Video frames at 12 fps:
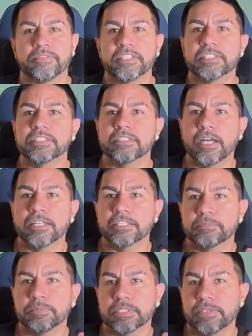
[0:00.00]
This is not
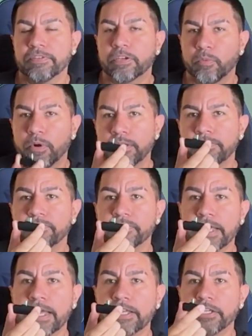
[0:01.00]
the specific one
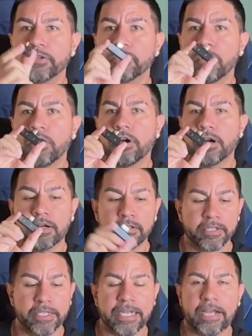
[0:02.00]
that you are
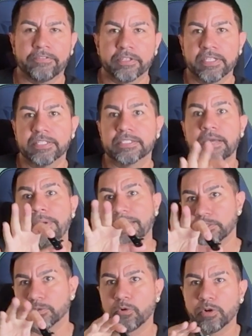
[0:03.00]
looking at for this. I'm
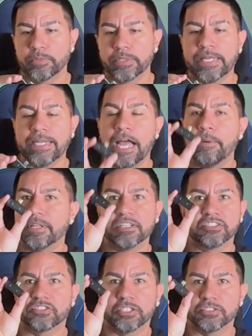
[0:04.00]
actually recording with that now, but it
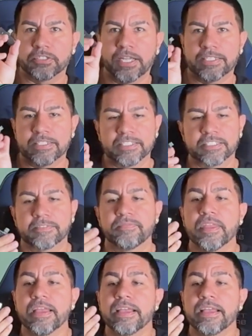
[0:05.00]
looks just like this.